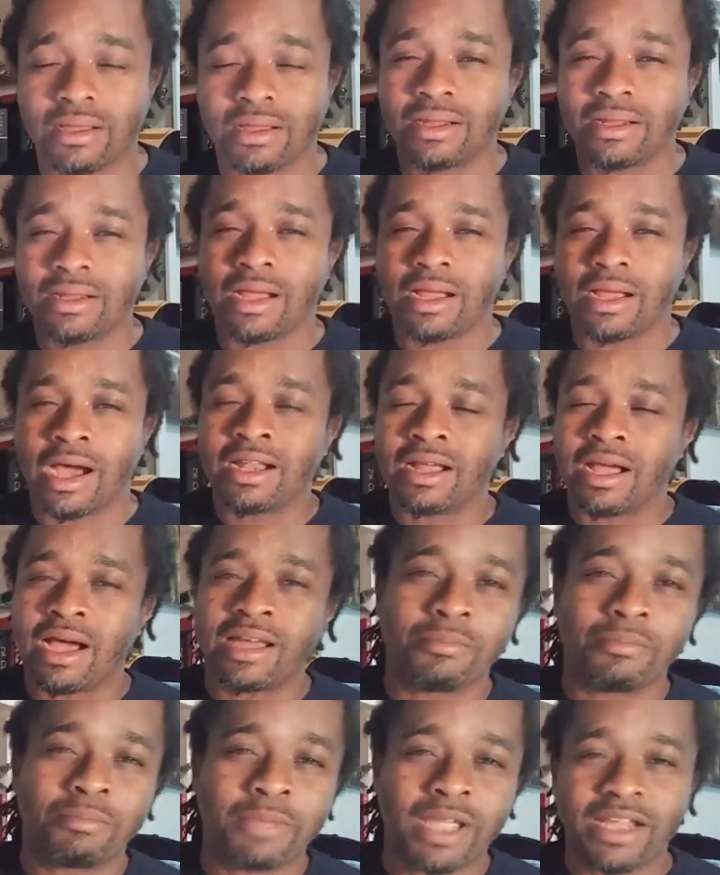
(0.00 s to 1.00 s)
I
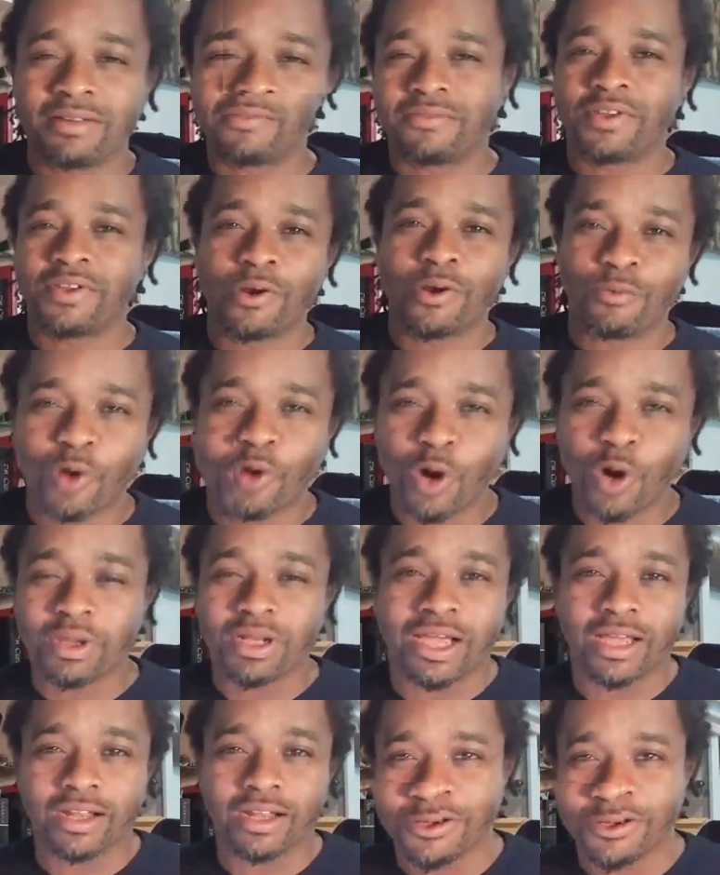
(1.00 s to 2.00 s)
done made a fair
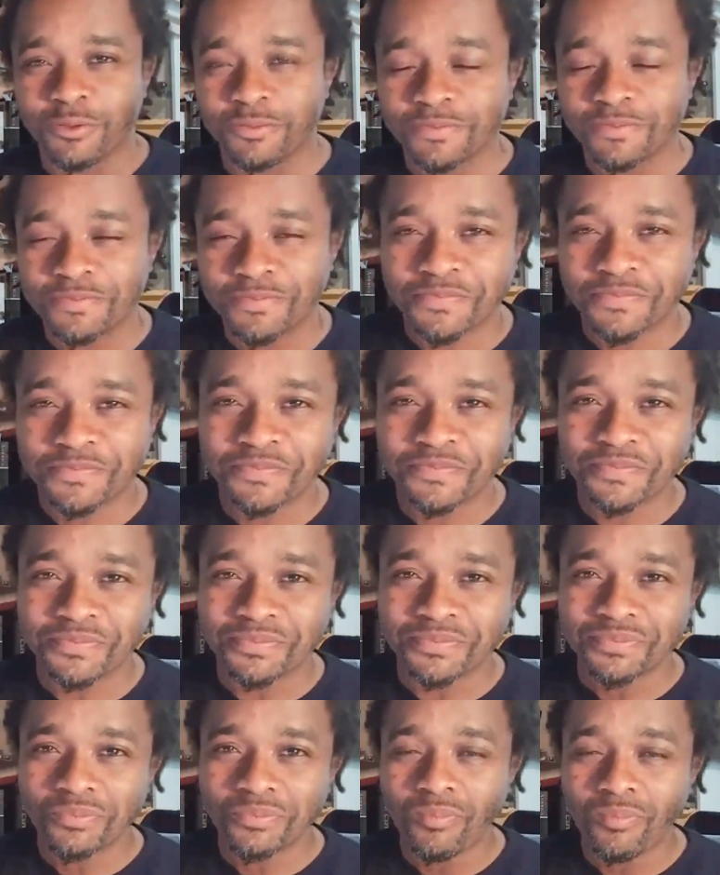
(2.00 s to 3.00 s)
woman out of you.
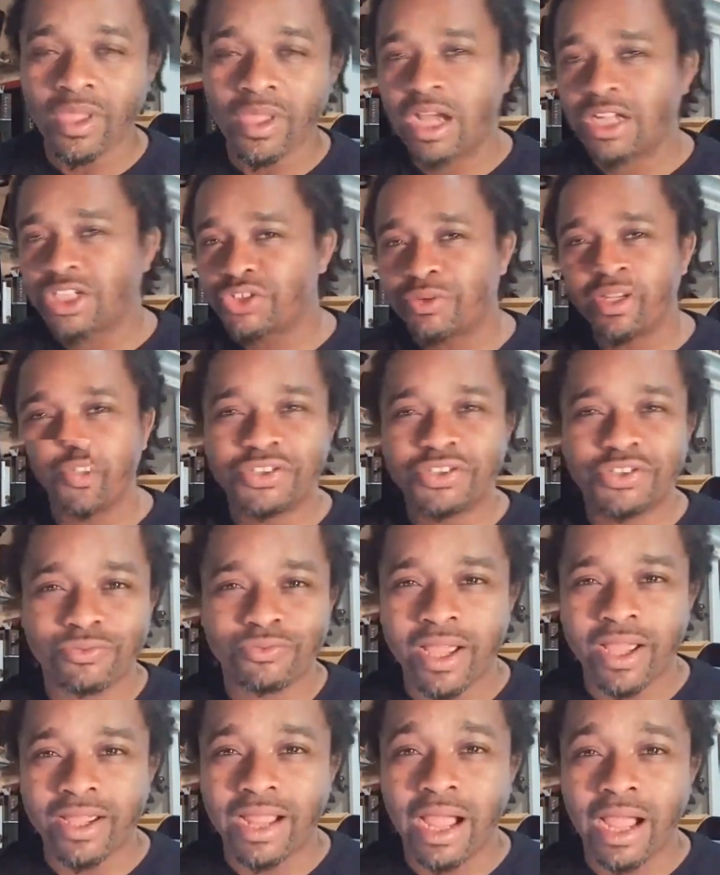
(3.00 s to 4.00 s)
I treated you
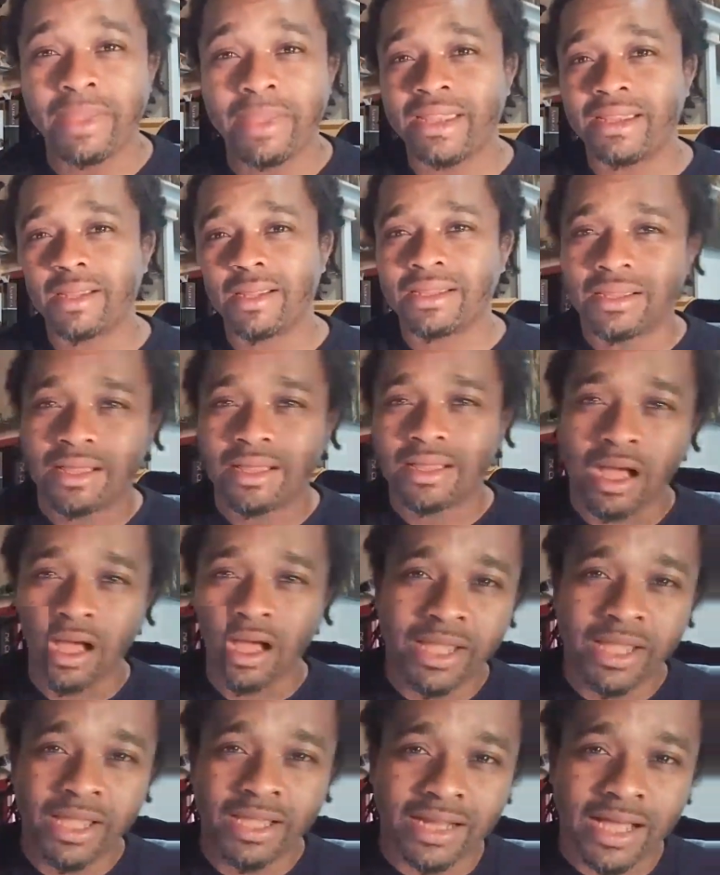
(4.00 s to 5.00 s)
right. I made
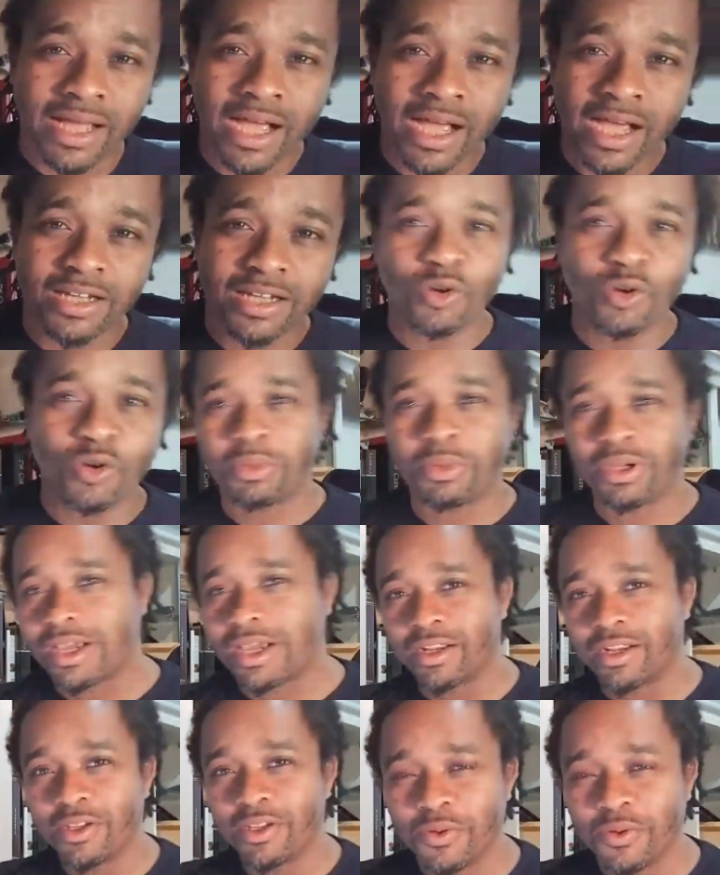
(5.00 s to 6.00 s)
an honest woman out
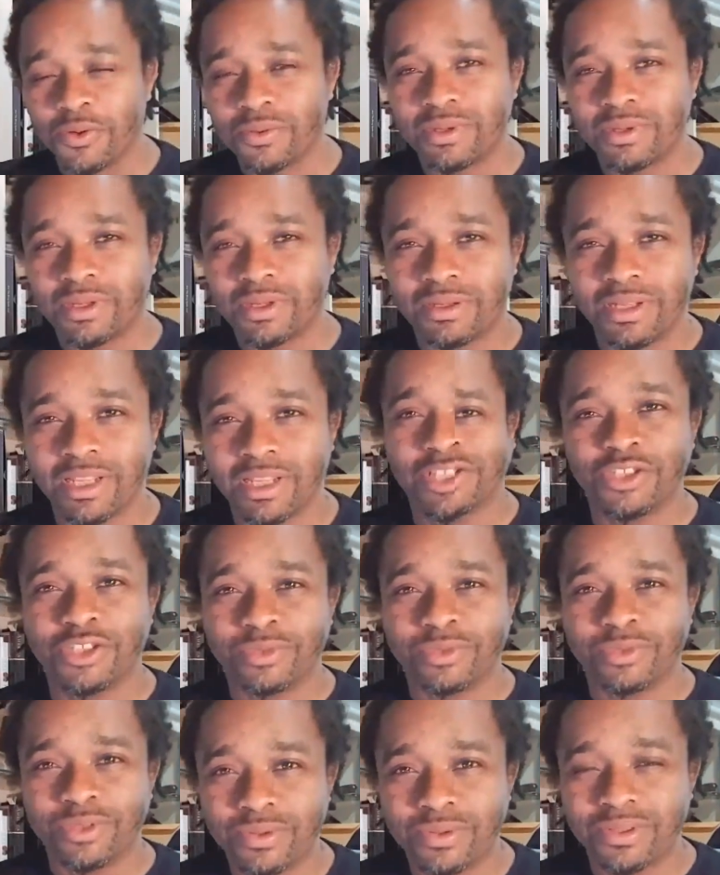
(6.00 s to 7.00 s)
of you,
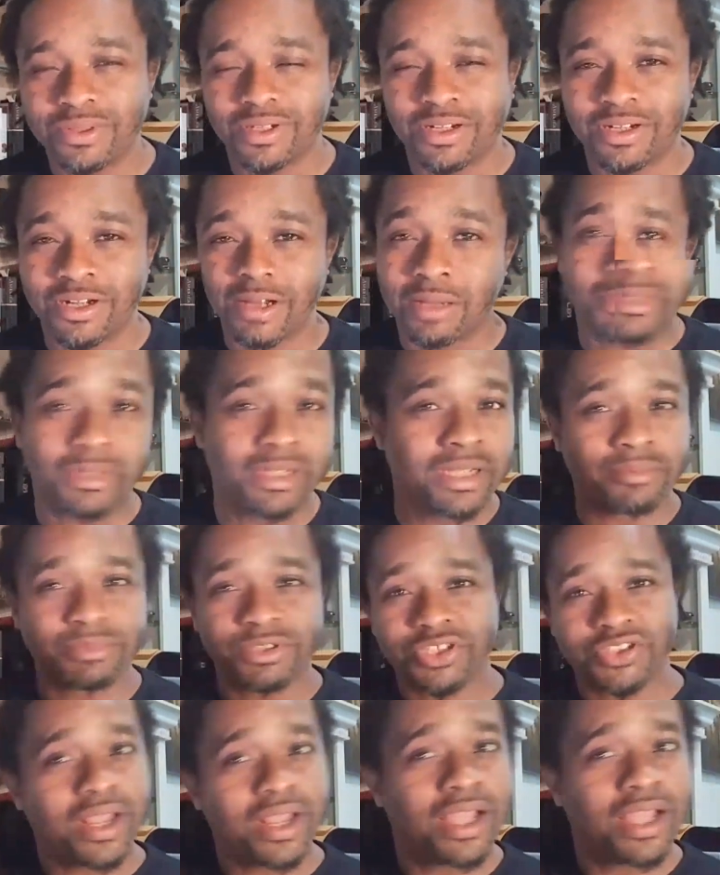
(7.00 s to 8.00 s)
Israel. You know what I mean? I'm just
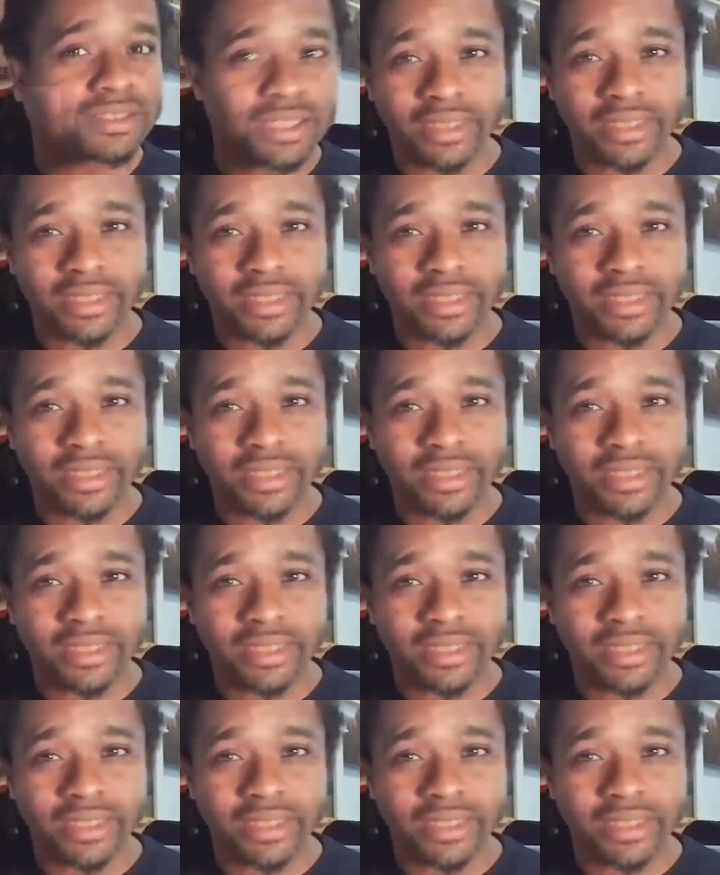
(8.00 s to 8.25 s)
translating.